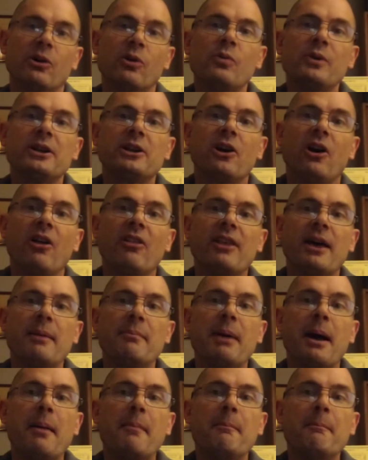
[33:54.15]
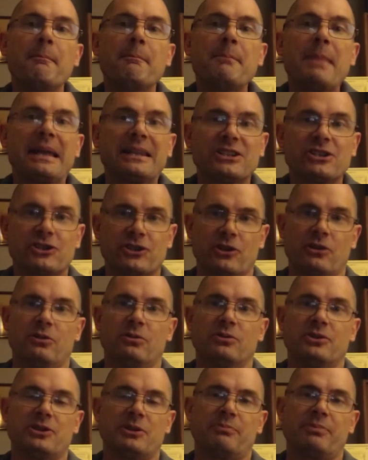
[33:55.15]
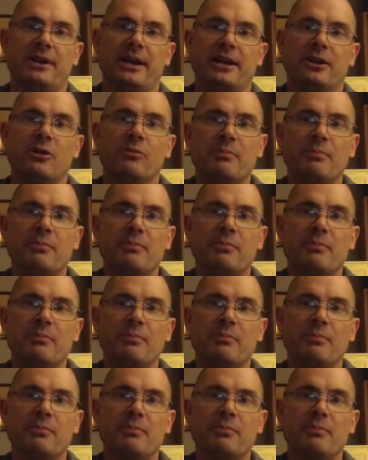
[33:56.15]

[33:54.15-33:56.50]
We call them mezzo-soprano.